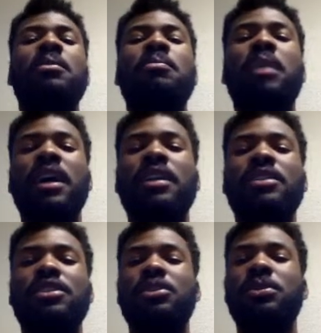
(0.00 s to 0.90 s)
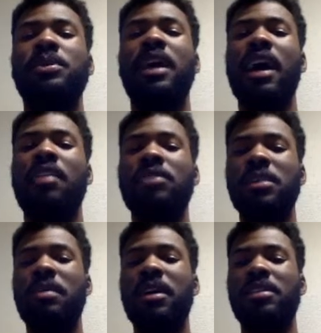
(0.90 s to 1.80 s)
But you have deep
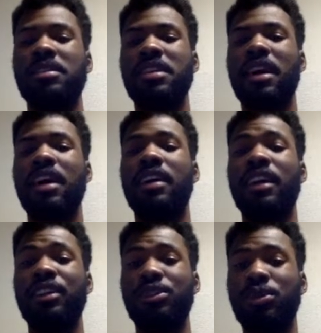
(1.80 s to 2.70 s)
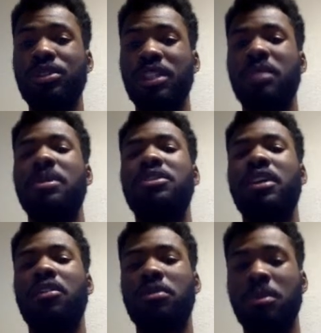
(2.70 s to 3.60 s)
down inside a short gene that you
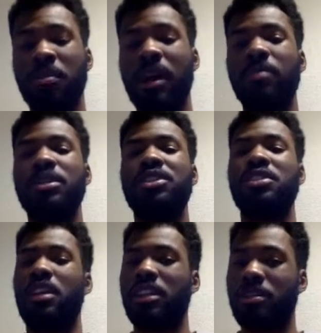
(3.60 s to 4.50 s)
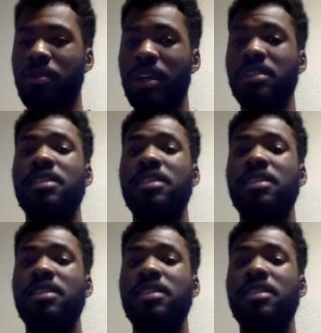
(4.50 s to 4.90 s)
got from your mom. It's just not expressed.